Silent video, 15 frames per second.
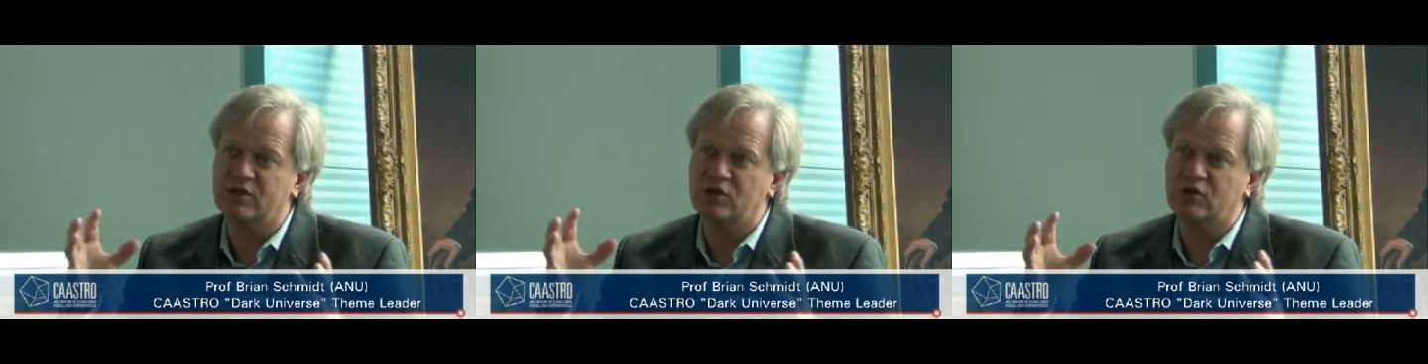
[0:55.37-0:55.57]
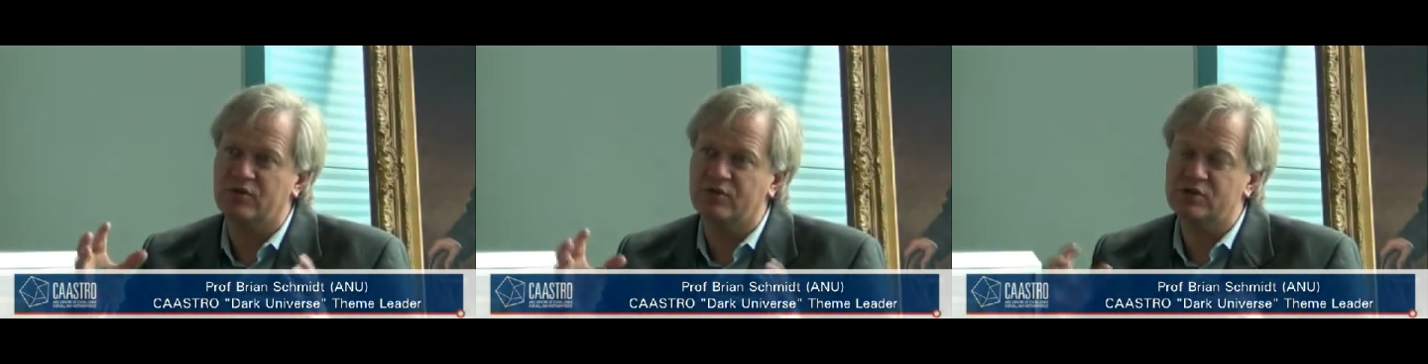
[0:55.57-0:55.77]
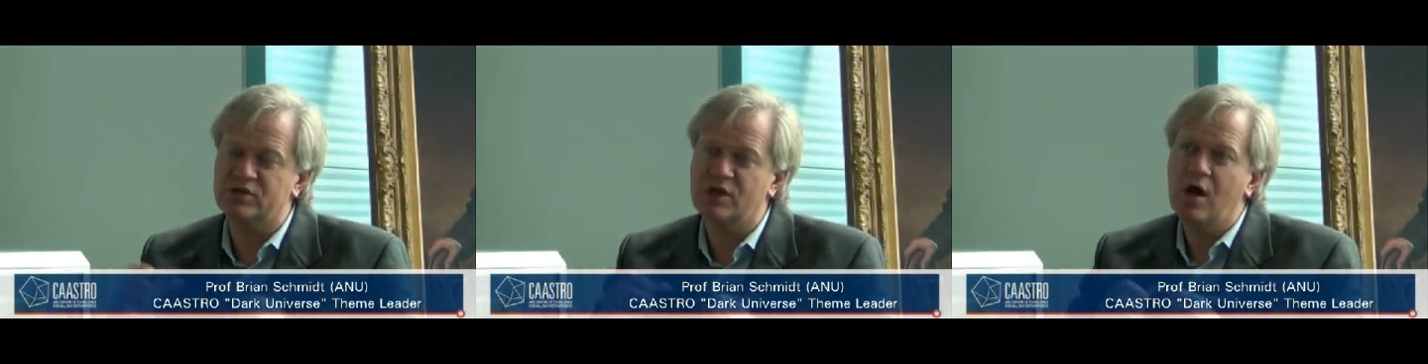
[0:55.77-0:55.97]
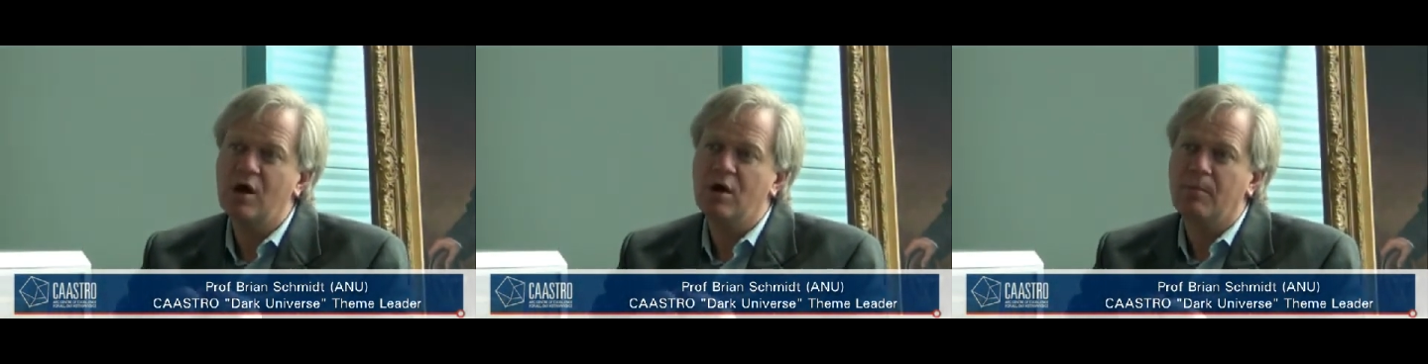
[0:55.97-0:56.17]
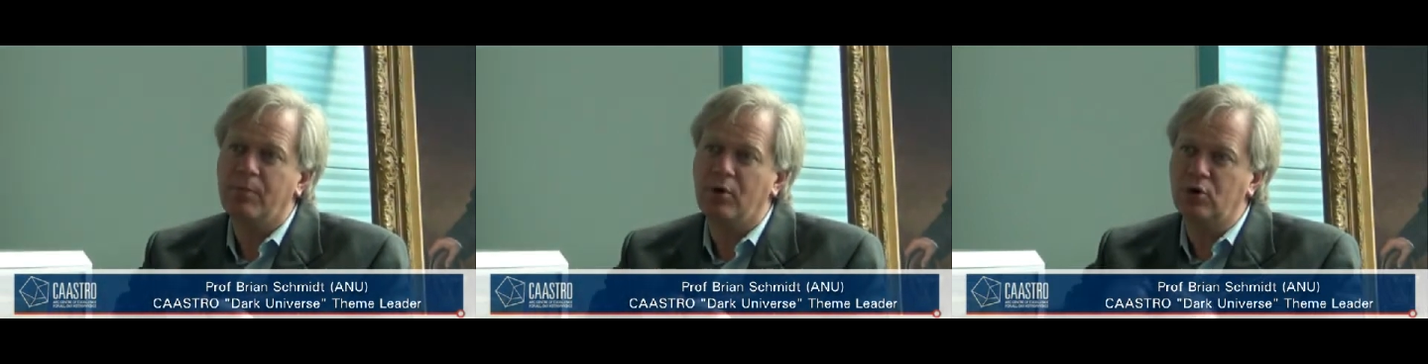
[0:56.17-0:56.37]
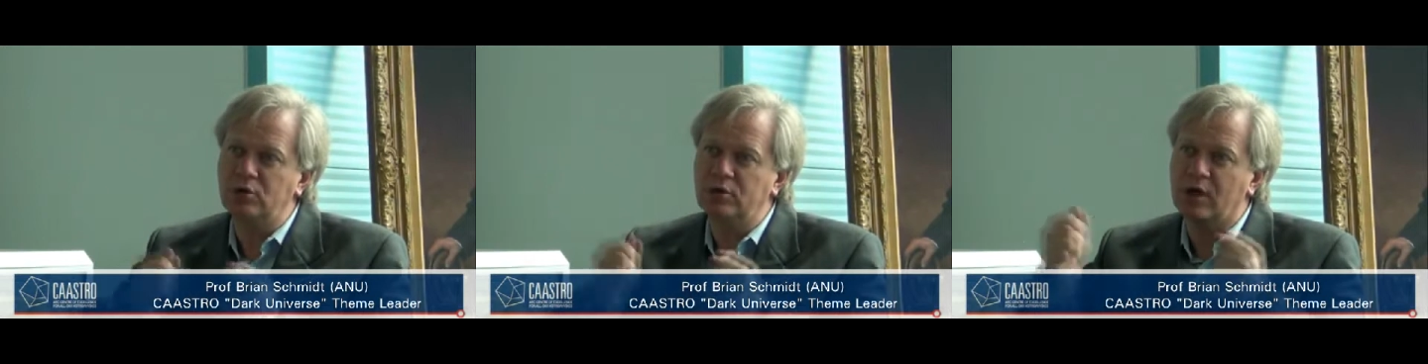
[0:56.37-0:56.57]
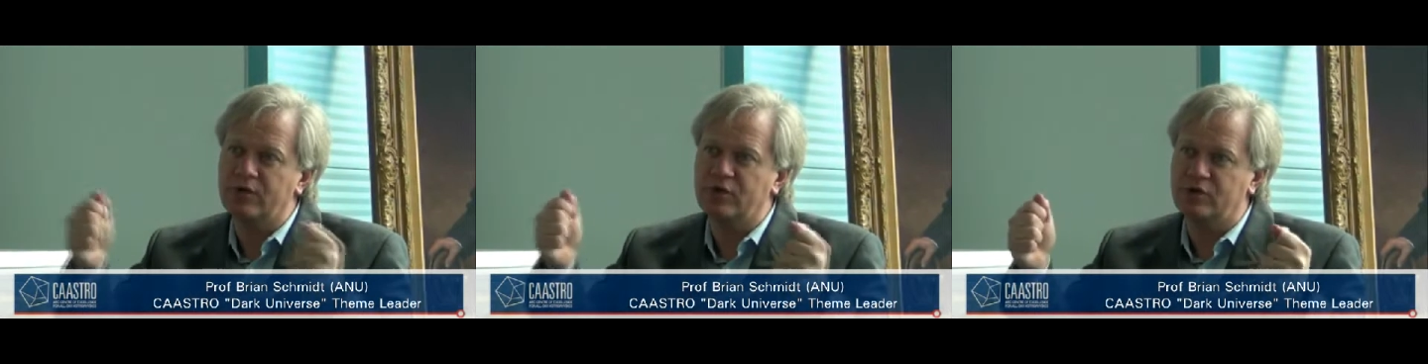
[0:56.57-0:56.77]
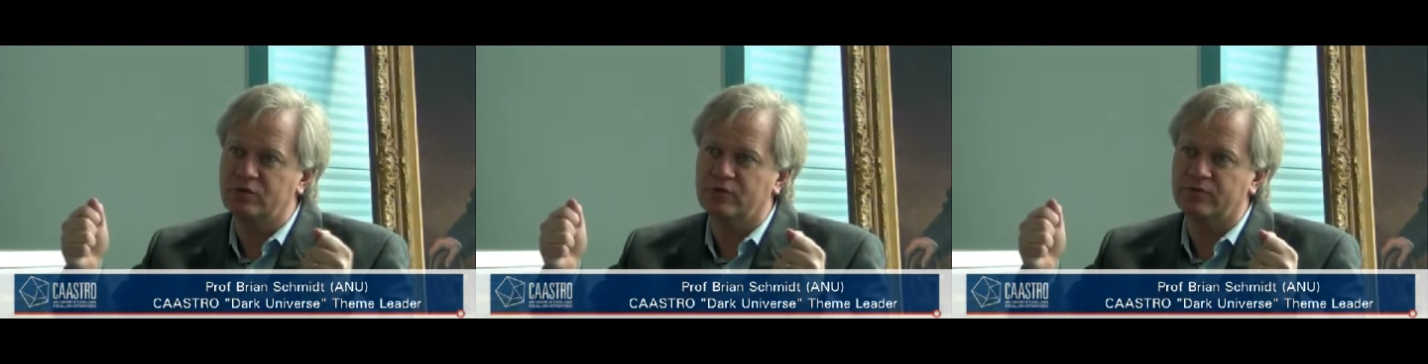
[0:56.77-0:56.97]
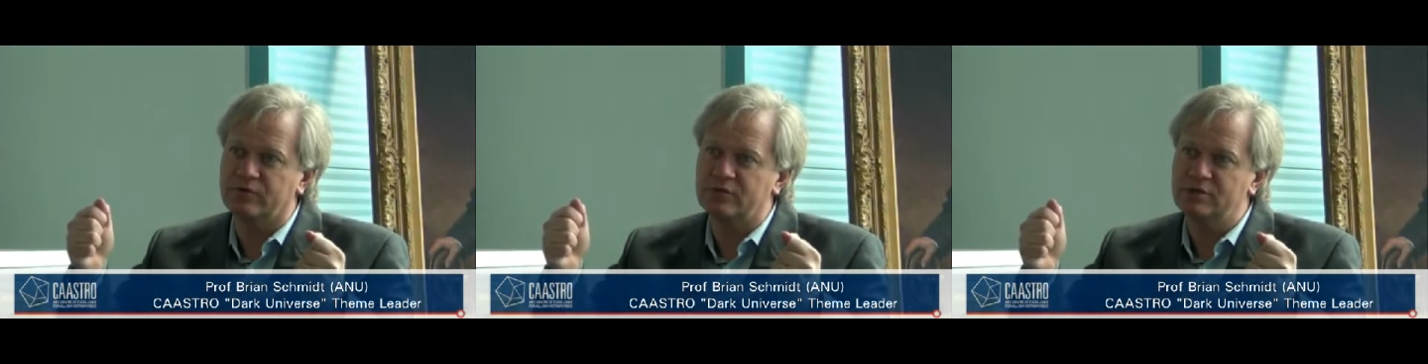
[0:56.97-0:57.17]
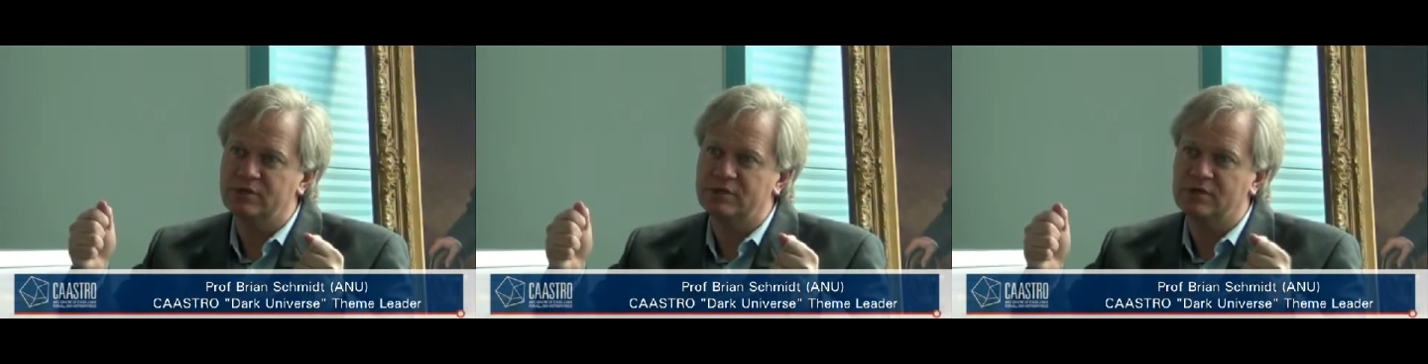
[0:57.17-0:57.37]
in the universe pulled on the
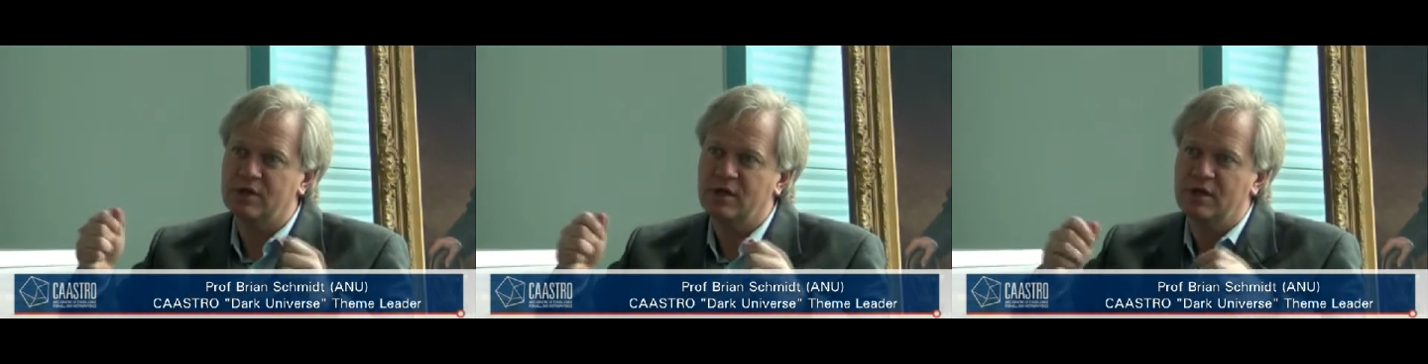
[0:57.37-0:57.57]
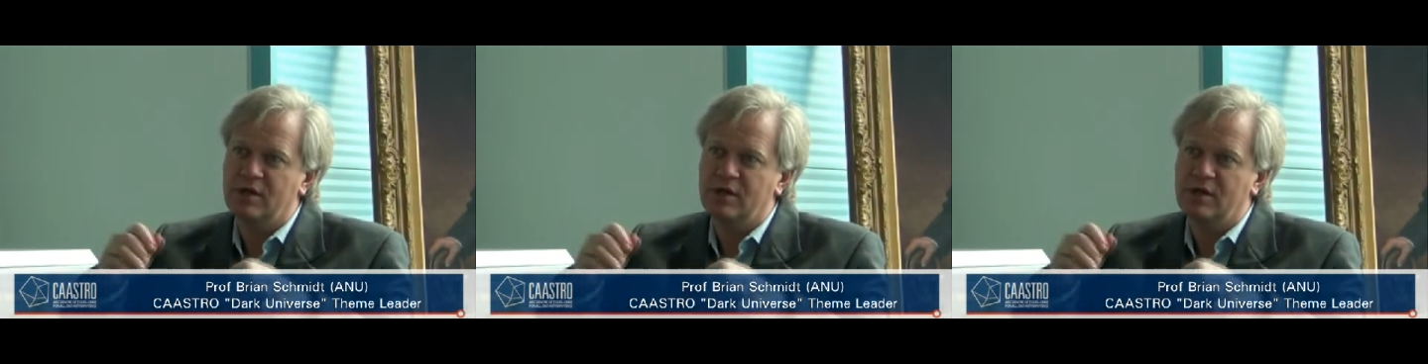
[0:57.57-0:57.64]
universe